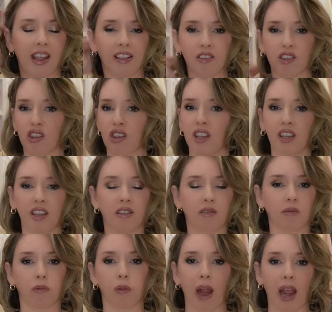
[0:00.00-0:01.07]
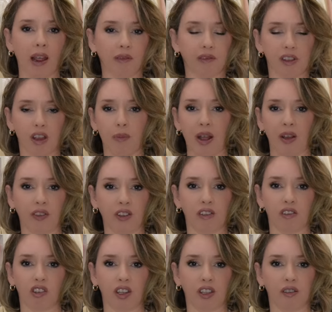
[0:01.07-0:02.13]
She raves about
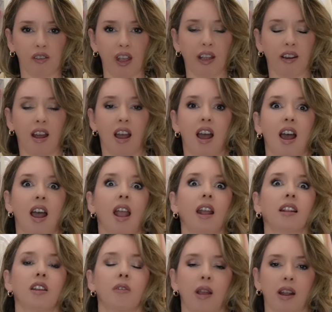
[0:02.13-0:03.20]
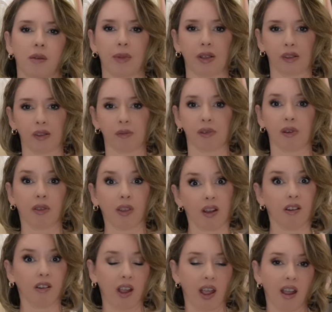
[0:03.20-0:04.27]
these jeans and highly recommends them. So I thought,
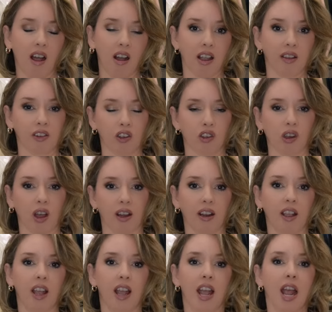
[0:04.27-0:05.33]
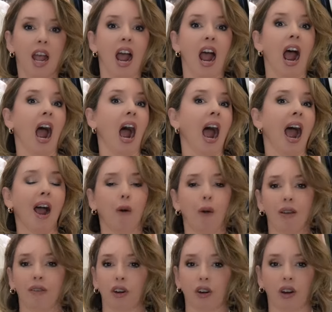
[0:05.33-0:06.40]
okay, I'll give it a shot.
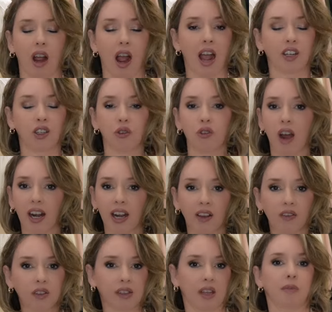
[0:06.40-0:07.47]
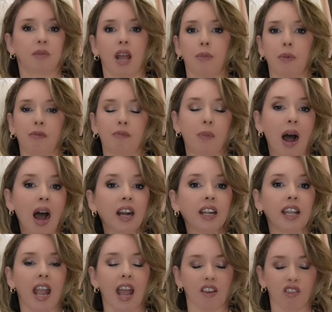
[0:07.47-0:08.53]
However, I do not have the same type of
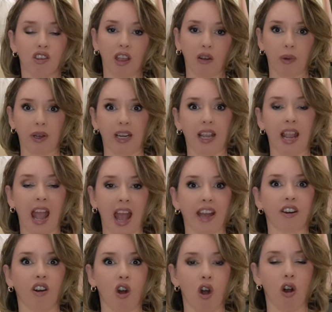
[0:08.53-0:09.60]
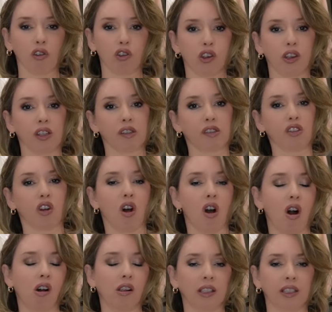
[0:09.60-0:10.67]
body as Shea Whitney at all. She is
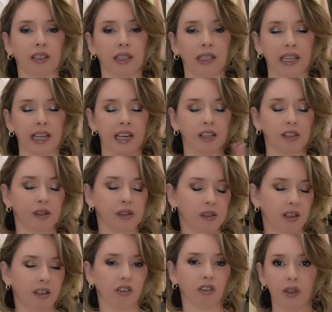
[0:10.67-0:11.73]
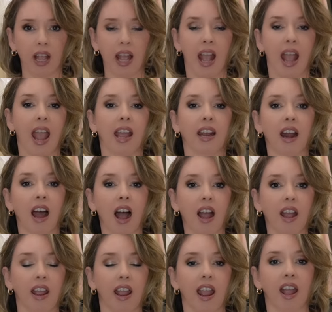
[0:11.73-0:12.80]
tall and lean and slender, and
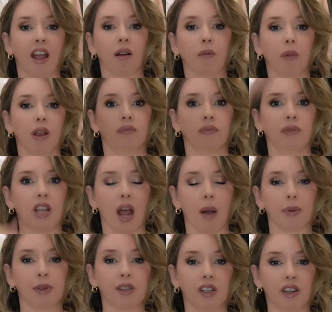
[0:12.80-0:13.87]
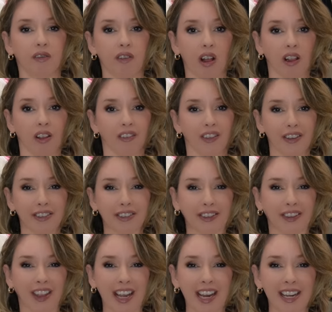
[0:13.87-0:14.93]
I am the opposite of all of those
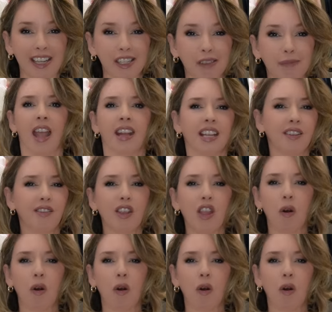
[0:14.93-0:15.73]
things. And even